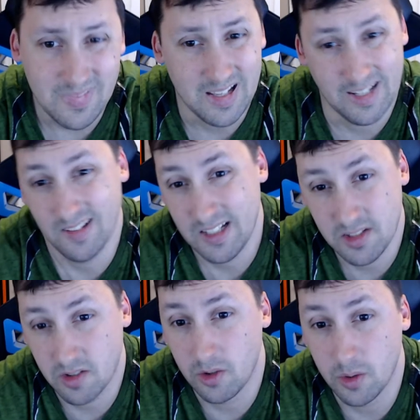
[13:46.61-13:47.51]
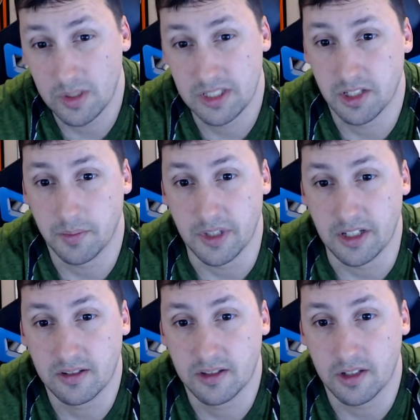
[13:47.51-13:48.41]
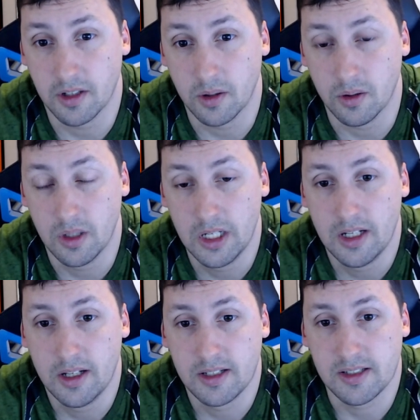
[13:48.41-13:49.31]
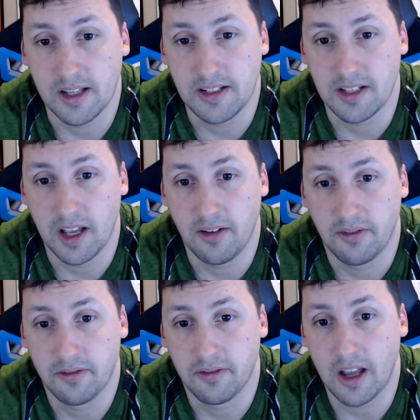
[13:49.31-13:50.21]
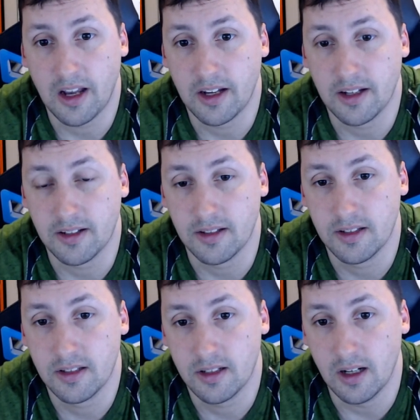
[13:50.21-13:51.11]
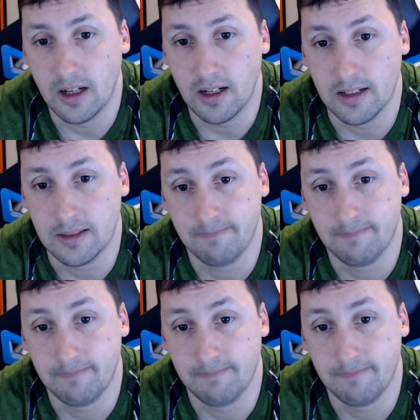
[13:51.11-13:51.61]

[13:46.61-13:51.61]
at least they're doing something. So stay safe and uh,